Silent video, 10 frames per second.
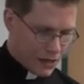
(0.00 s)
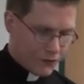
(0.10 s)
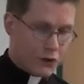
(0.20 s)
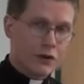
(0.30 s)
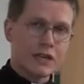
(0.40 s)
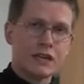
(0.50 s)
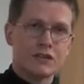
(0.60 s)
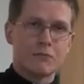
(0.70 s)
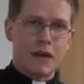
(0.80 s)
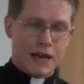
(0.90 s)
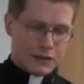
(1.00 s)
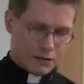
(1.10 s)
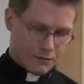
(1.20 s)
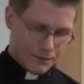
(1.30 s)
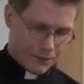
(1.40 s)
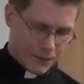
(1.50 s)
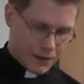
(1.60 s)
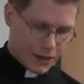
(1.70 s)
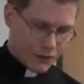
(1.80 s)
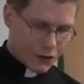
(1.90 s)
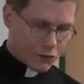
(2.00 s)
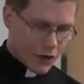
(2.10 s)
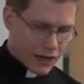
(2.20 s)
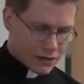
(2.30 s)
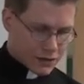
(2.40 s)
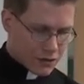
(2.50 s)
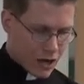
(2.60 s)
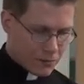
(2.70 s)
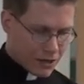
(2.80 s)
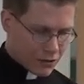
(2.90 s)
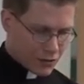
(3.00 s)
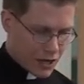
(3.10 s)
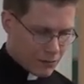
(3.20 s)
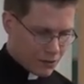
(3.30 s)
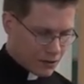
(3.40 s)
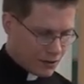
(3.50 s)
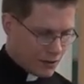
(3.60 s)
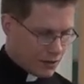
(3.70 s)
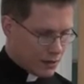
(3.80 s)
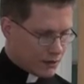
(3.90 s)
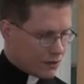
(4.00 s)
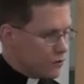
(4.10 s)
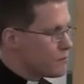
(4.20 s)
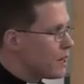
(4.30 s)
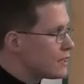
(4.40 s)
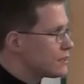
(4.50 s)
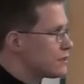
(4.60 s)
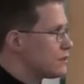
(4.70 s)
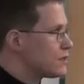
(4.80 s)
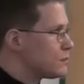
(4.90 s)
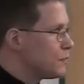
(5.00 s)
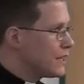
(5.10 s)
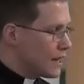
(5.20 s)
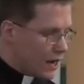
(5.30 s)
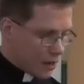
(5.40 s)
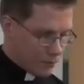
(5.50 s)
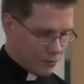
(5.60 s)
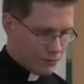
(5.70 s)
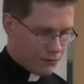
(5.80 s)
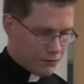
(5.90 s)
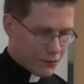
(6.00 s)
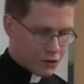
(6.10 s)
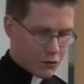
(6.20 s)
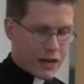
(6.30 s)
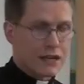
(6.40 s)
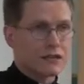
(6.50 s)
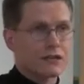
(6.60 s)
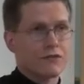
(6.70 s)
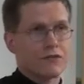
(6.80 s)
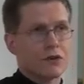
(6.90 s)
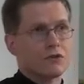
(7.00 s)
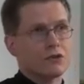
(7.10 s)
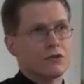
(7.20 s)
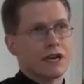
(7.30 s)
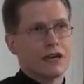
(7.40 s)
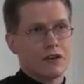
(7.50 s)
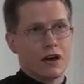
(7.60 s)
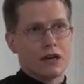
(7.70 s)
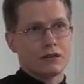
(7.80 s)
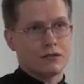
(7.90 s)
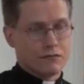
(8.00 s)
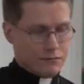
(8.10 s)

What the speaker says: If your needs are met, if your rights are not being trampled, then you must speak up for the rights of those who cannot.